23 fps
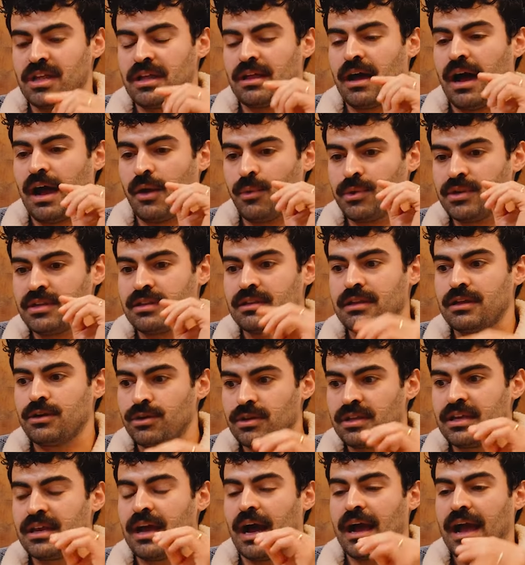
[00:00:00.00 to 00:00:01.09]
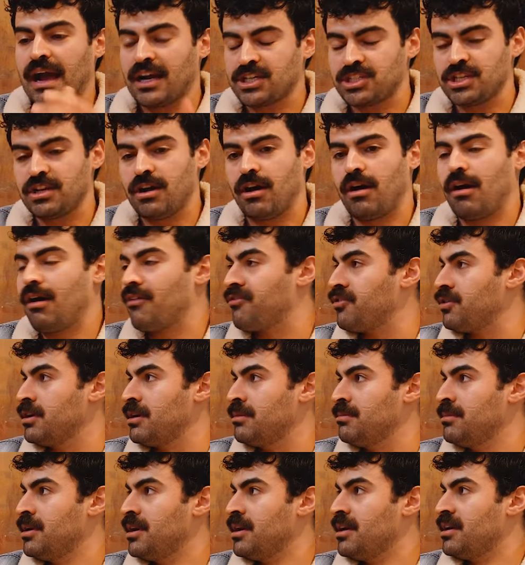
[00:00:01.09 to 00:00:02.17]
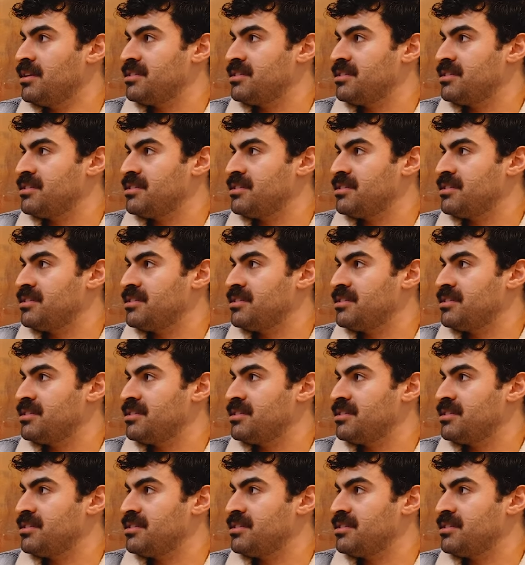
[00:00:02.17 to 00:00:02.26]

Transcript: that I would literally, I actually offered him